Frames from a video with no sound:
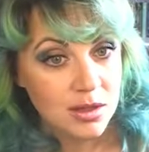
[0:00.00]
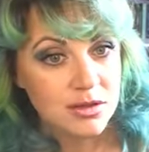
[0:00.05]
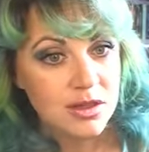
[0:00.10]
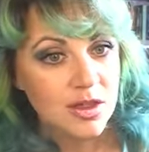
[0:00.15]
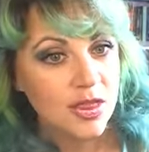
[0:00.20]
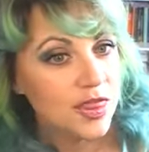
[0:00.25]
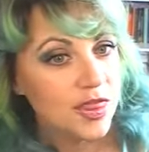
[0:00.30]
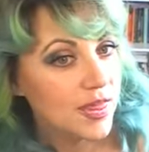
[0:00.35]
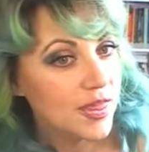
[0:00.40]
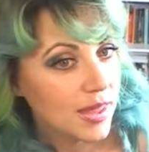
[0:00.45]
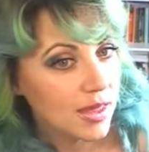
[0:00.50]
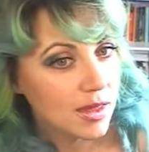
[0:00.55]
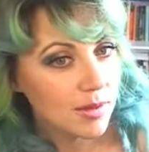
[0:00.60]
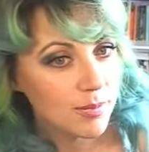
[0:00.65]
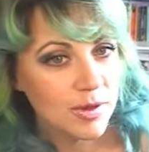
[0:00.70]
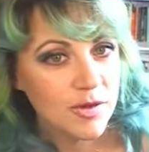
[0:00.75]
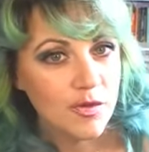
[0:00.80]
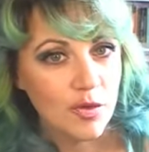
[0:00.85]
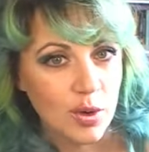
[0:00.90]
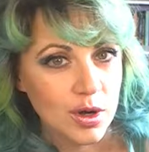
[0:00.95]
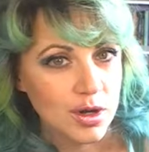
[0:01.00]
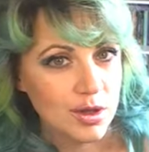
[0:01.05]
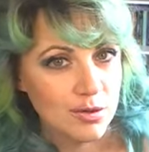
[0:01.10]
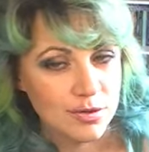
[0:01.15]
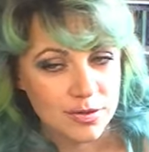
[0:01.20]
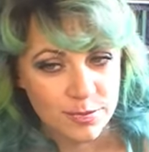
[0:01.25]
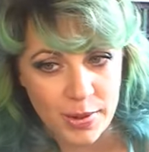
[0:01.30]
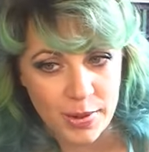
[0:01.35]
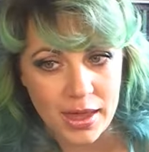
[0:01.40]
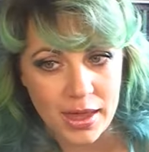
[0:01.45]
to think before you
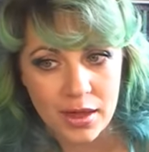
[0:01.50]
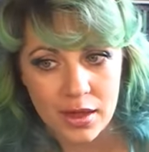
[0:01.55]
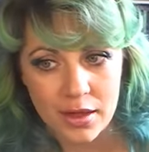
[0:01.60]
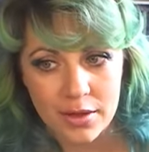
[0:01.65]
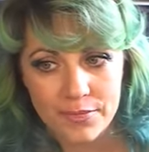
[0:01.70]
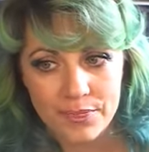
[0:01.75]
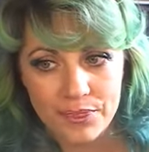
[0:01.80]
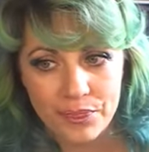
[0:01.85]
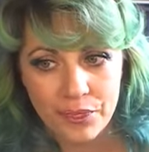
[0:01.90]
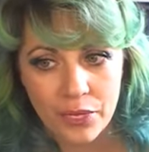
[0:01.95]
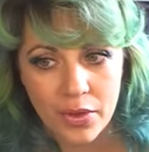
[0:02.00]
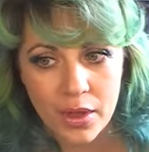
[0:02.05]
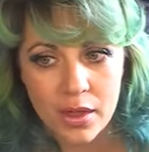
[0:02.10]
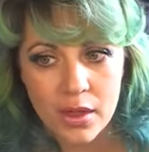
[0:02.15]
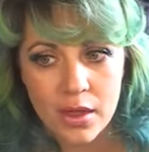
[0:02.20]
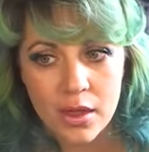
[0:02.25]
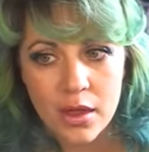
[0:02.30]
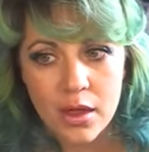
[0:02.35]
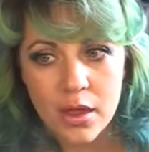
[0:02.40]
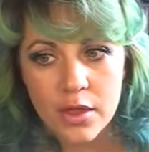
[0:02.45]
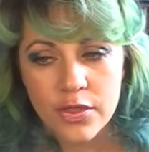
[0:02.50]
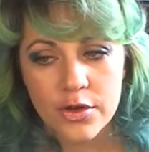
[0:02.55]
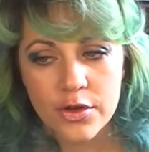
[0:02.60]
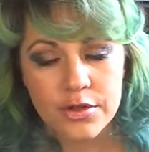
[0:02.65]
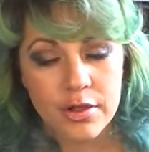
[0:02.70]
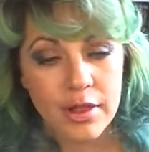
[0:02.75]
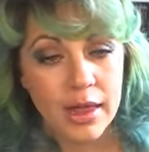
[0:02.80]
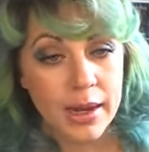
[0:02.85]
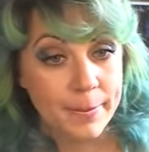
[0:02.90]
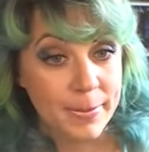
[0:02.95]
speak. There's
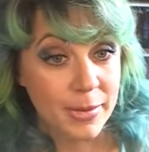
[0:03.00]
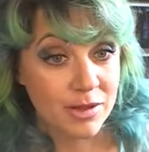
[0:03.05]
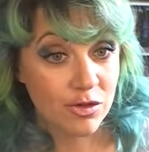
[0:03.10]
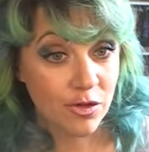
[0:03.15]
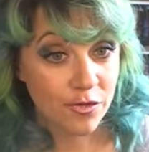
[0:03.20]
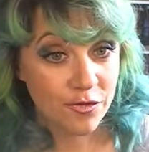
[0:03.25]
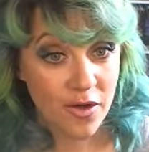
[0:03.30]
a lot of mental